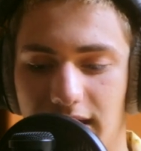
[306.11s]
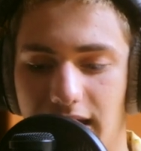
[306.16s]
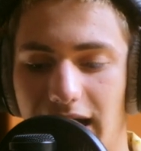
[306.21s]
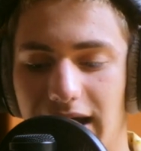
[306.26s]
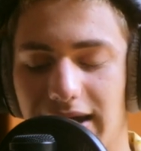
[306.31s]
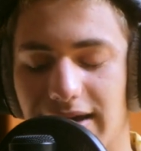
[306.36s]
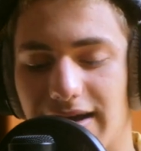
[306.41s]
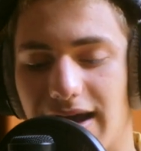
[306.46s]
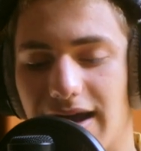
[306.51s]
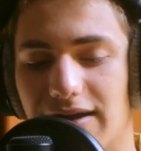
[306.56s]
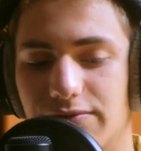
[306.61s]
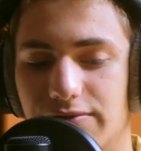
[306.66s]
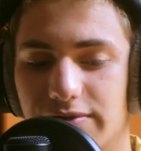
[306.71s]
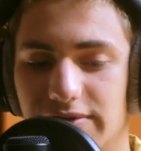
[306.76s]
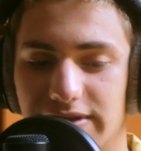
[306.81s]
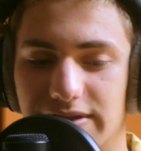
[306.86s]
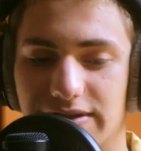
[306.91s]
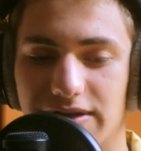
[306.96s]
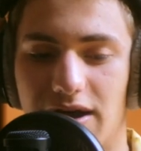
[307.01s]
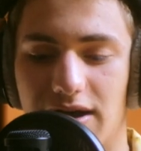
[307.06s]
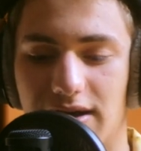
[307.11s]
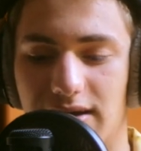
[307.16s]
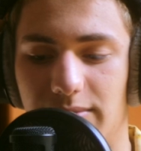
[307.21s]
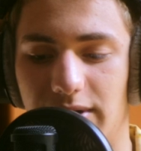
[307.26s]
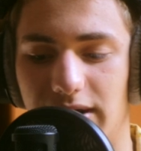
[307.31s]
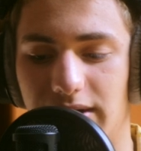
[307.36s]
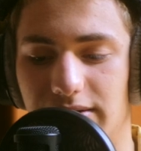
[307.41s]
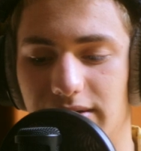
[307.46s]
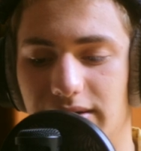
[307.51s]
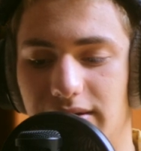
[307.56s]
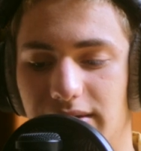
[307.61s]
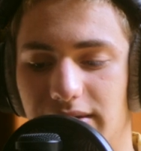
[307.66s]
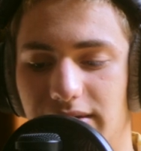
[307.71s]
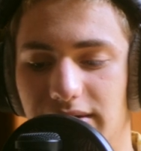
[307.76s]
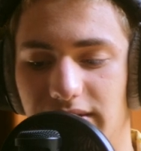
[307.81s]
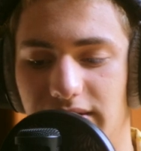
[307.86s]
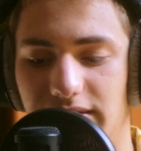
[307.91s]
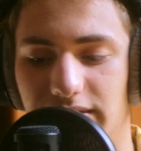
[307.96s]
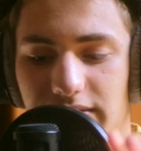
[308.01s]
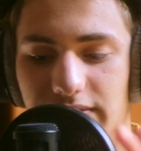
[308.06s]
I can't really talk about
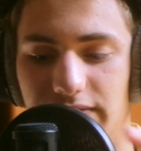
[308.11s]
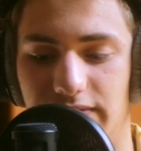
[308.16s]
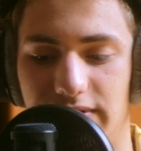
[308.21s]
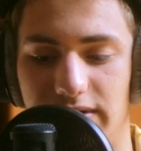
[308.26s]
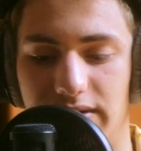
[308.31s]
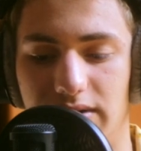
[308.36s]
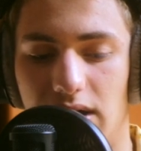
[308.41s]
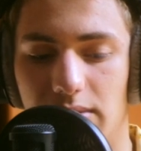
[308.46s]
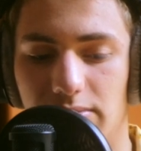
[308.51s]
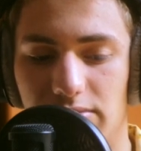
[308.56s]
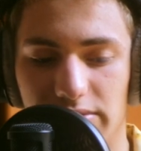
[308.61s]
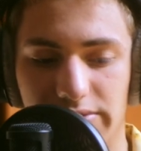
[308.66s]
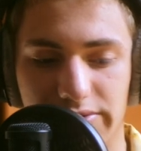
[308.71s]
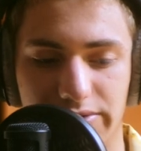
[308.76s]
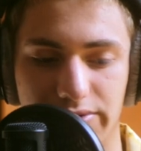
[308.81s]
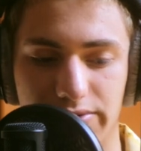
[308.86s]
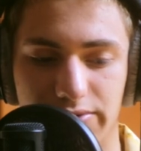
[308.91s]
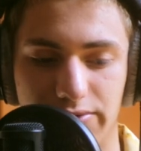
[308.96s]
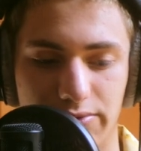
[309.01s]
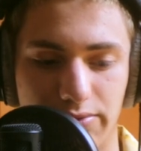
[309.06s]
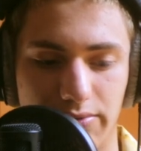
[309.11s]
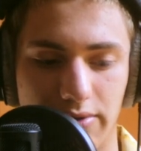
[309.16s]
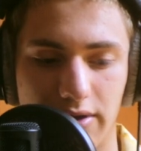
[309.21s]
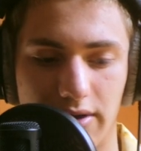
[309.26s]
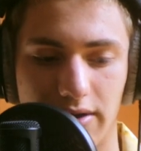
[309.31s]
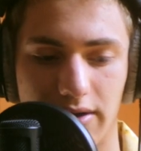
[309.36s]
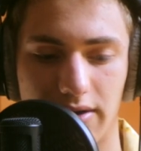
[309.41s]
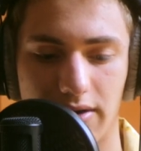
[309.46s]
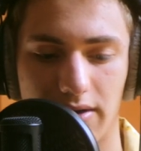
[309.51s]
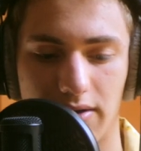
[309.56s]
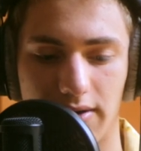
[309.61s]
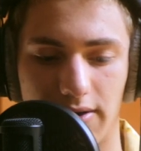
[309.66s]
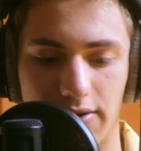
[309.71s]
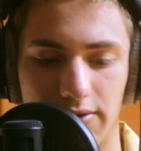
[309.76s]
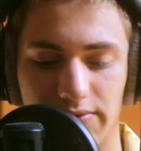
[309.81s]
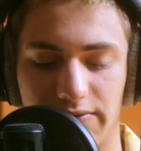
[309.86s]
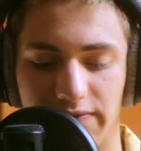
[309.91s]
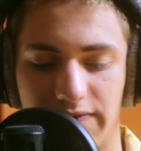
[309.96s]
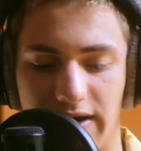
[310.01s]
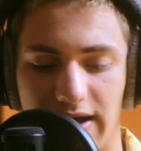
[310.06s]
the VW
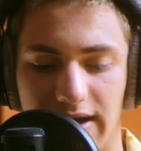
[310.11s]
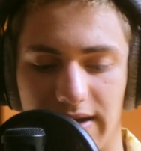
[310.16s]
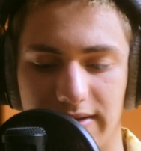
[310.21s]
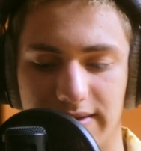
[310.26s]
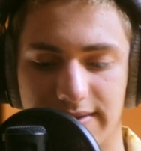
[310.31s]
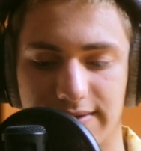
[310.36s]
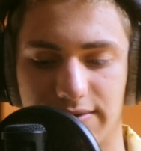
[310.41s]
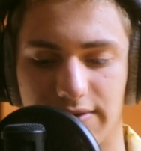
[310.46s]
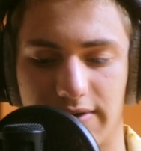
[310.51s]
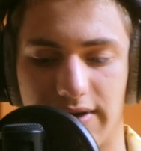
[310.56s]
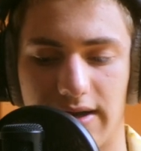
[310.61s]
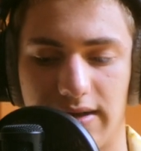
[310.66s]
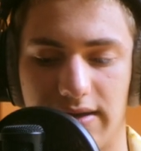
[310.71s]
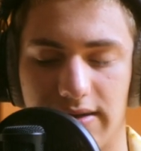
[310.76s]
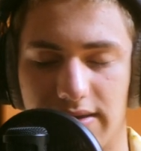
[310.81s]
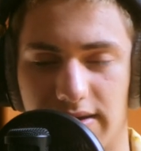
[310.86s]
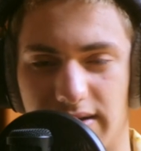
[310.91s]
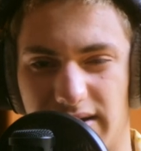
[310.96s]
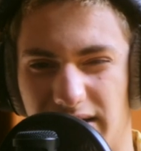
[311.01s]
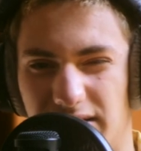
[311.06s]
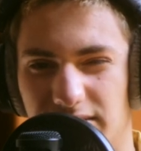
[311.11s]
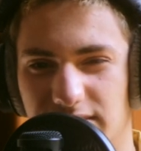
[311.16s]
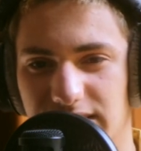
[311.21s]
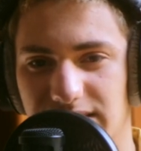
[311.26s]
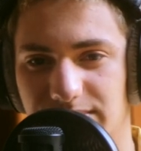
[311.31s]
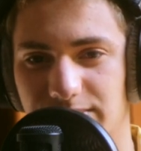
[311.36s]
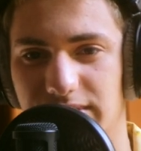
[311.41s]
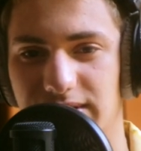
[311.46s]
old vans or anything else.